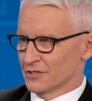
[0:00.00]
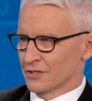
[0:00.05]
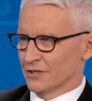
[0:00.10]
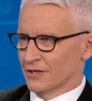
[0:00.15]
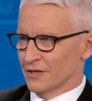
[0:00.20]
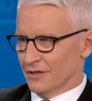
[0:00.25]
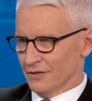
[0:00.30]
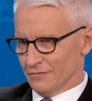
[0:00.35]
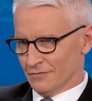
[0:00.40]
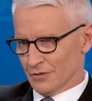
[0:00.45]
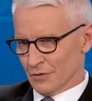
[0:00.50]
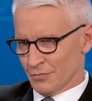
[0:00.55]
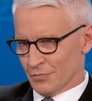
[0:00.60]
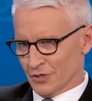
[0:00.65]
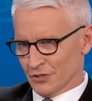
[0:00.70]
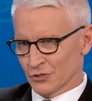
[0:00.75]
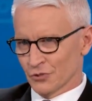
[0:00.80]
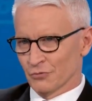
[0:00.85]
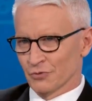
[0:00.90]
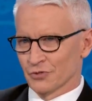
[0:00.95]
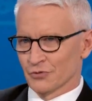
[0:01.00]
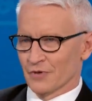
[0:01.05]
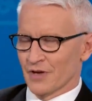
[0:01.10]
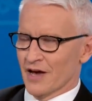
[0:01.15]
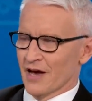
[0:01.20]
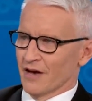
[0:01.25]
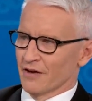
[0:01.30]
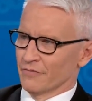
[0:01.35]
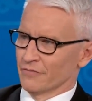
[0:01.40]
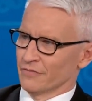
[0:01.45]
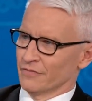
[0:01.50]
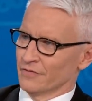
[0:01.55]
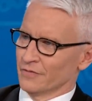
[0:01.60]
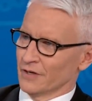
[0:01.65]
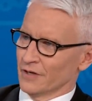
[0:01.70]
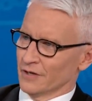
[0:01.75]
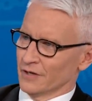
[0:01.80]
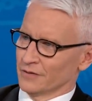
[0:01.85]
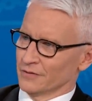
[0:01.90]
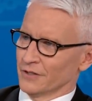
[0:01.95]
Obviously, the picture which we have,
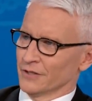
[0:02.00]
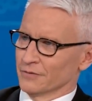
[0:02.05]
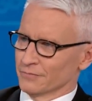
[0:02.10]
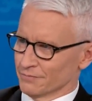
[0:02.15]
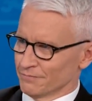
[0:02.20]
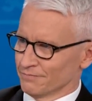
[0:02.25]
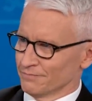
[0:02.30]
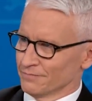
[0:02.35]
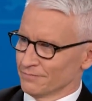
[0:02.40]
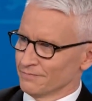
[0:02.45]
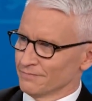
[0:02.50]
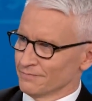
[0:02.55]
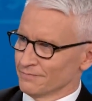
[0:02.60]
uh, you know,